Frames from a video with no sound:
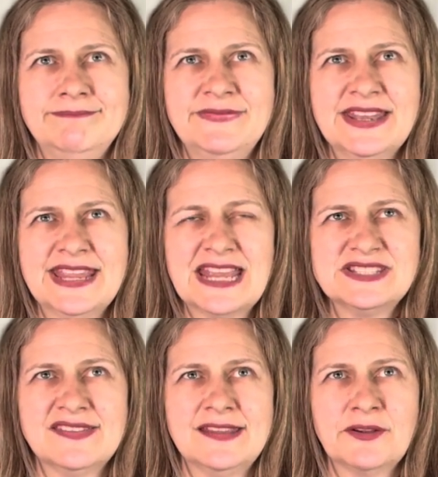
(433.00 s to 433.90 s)
Did it get
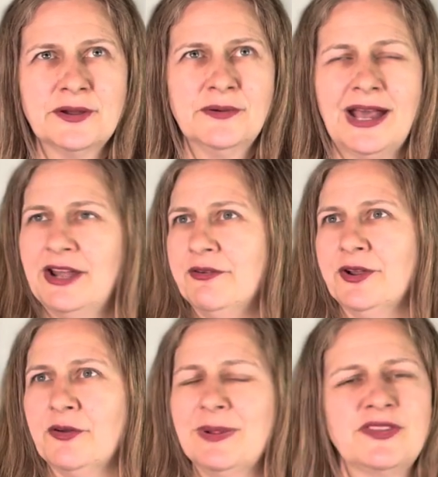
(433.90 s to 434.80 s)
to 0? I don't
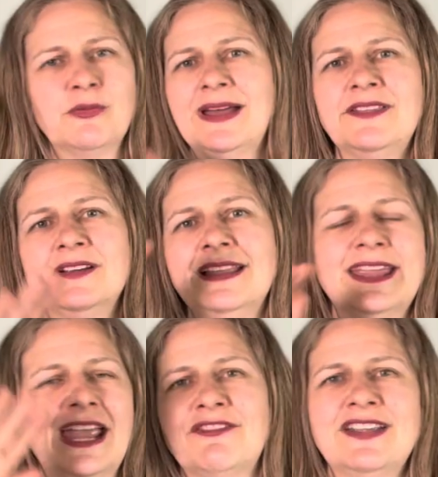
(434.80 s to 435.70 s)
know. But the weather, like
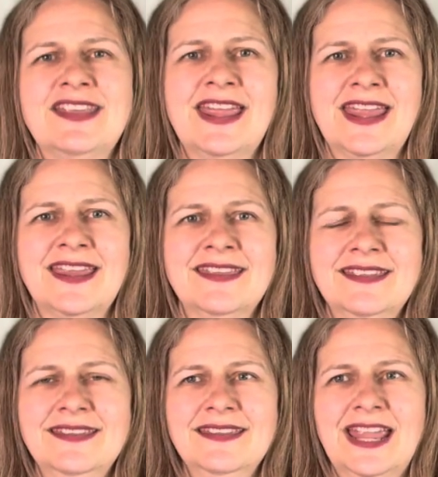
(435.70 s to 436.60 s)
every day
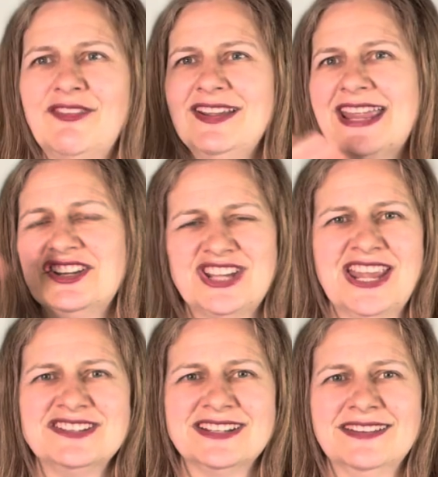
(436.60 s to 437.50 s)
it
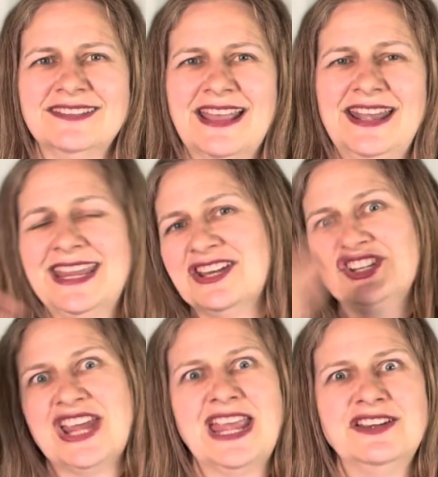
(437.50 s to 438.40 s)
changes, and it can
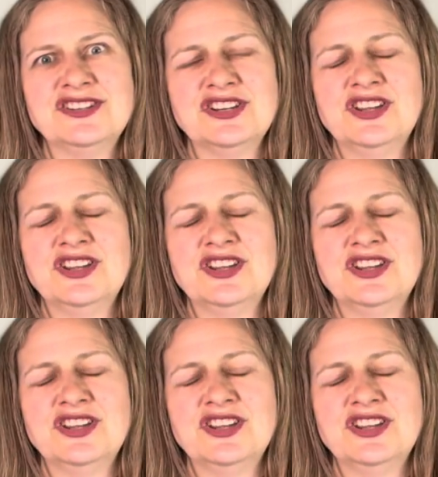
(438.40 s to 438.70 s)
change,